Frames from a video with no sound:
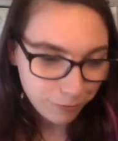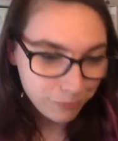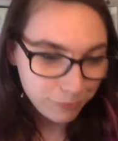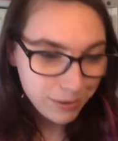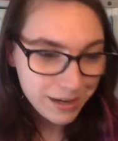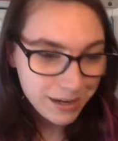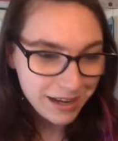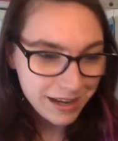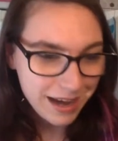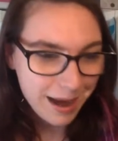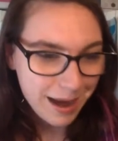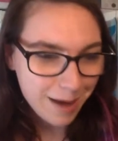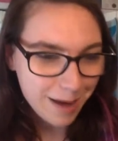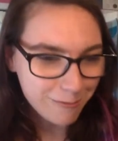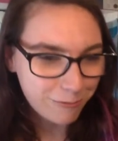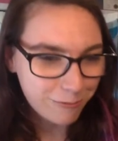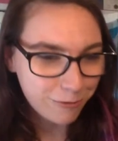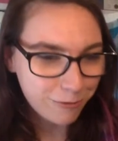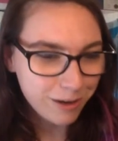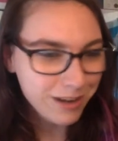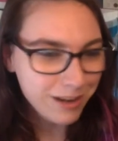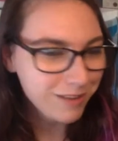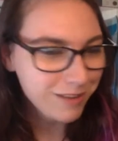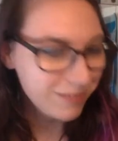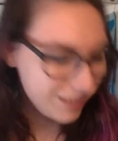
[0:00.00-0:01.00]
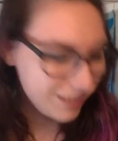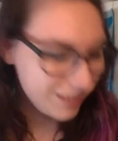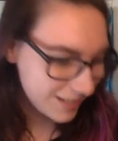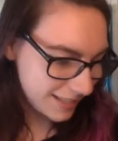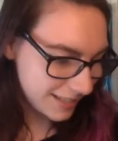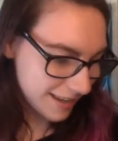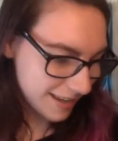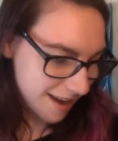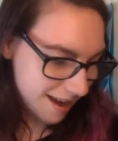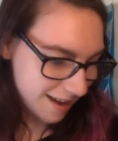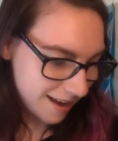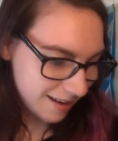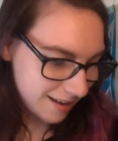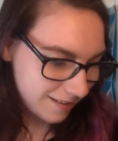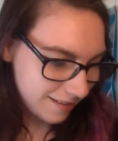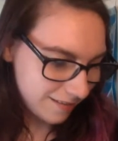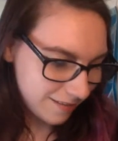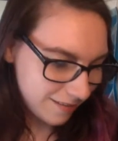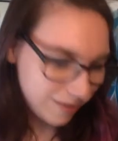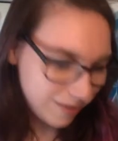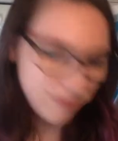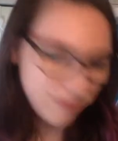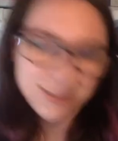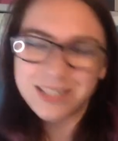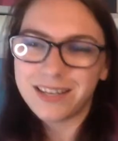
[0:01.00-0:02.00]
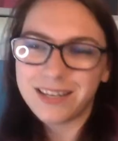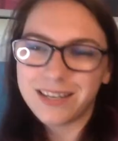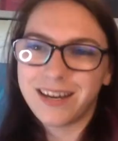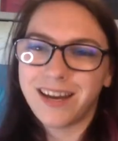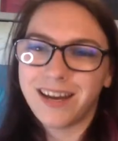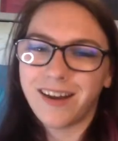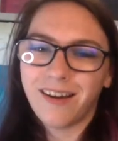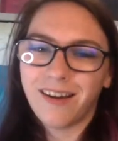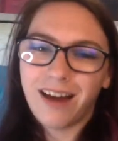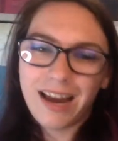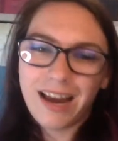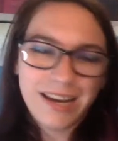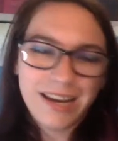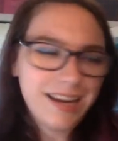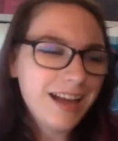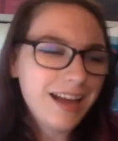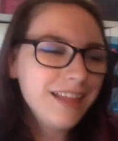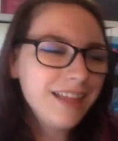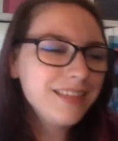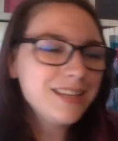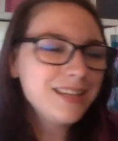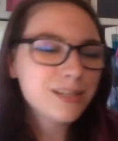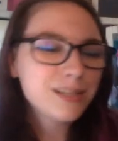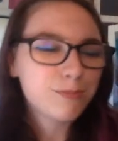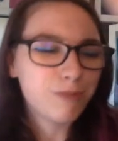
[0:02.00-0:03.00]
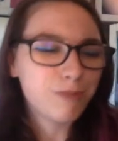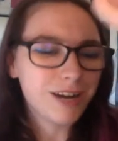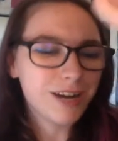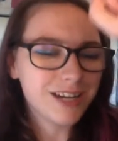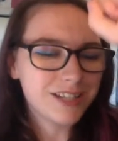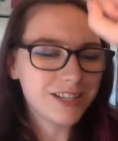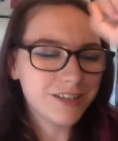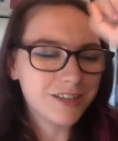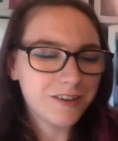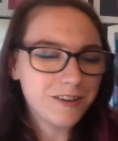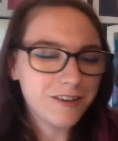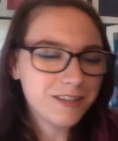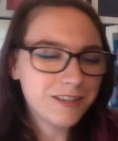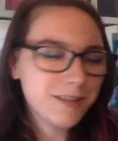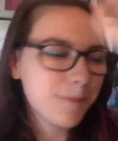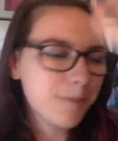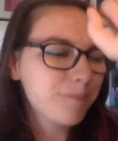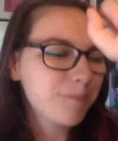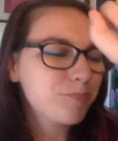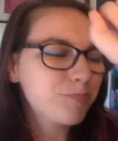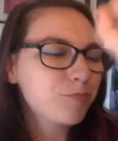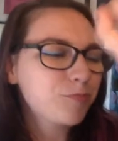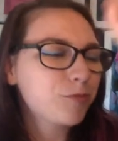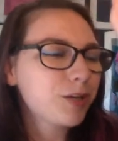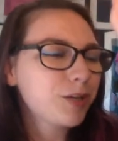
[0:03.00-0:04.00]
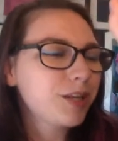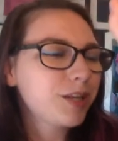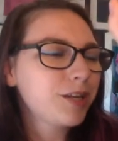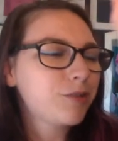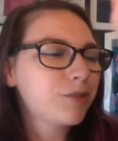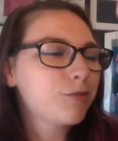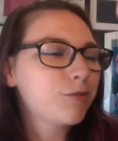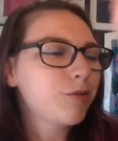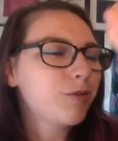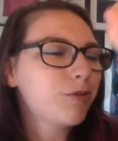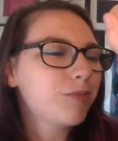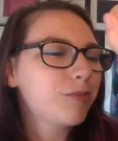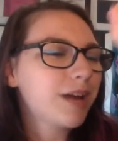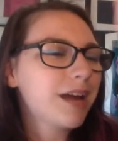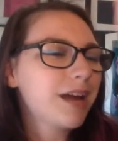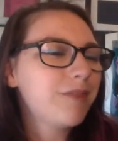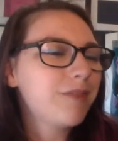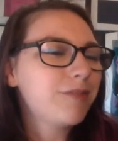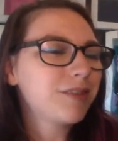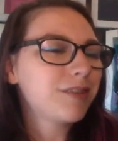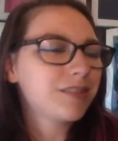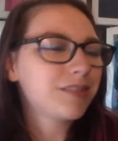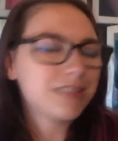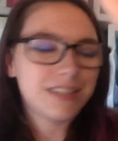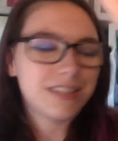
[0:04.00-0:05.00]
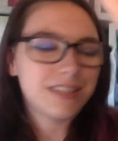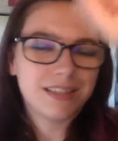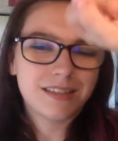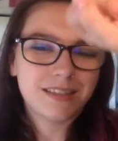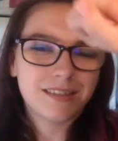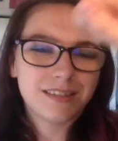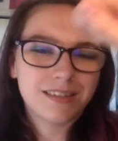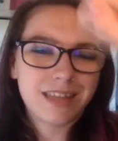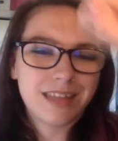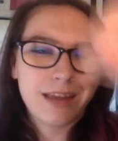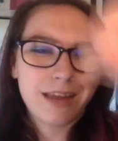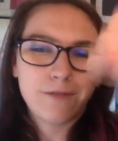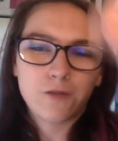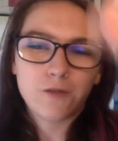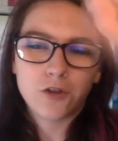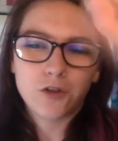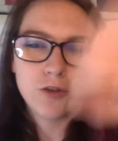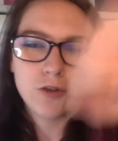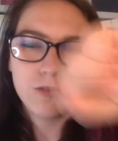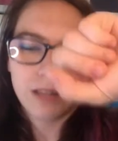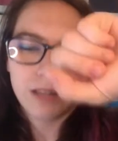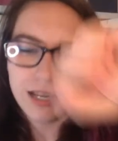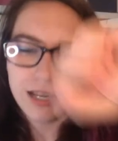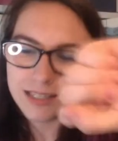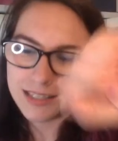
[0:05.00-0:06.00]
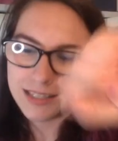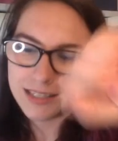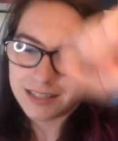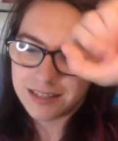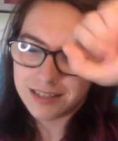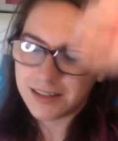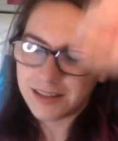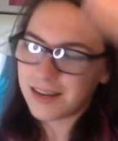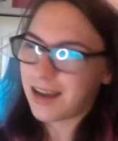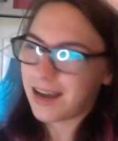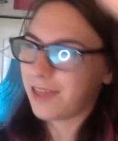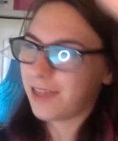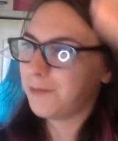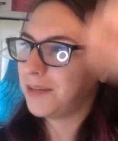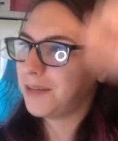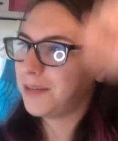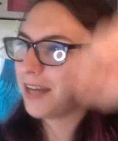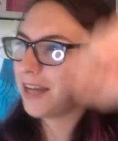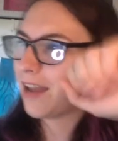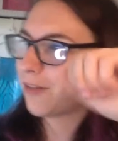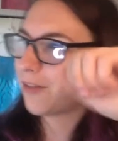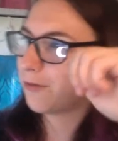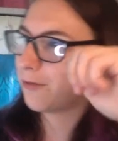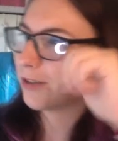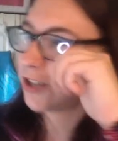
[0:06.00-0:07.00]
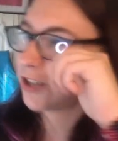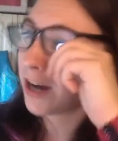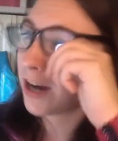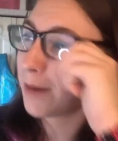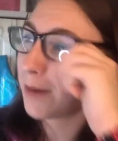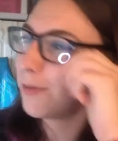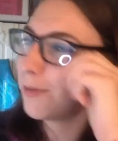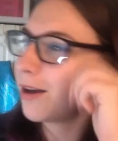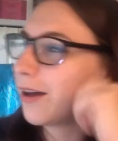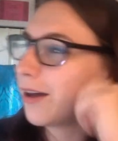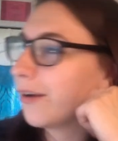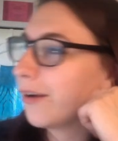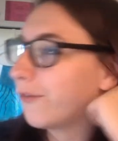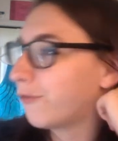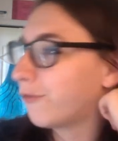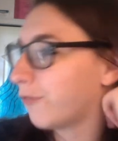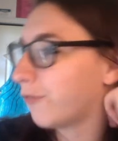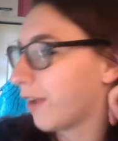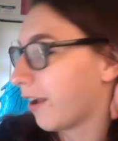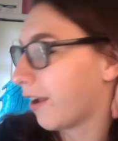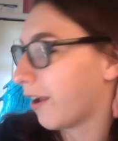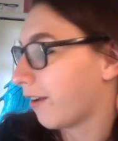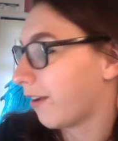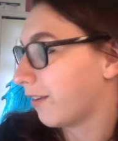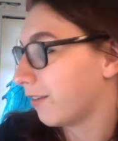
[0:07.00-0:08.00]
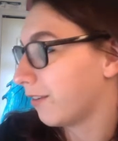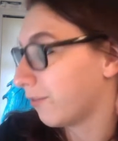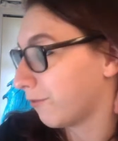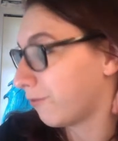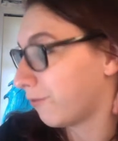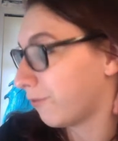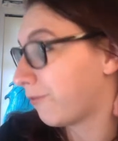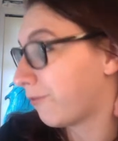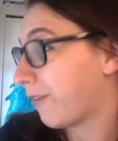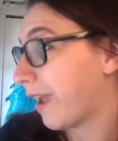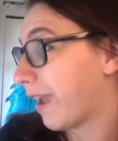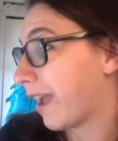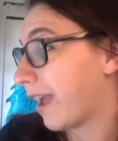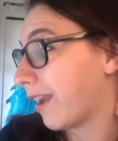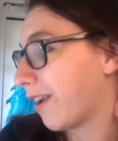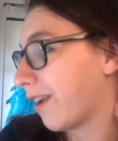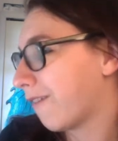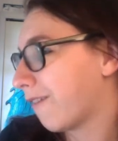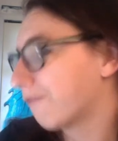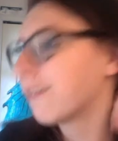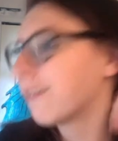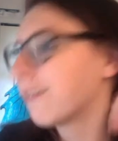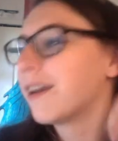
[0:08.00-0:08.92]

recap, for anyone that wasn't here, I got these bracers. Really cool, right? Well, they have shoelaces to tie them together, which I'm not a fan of.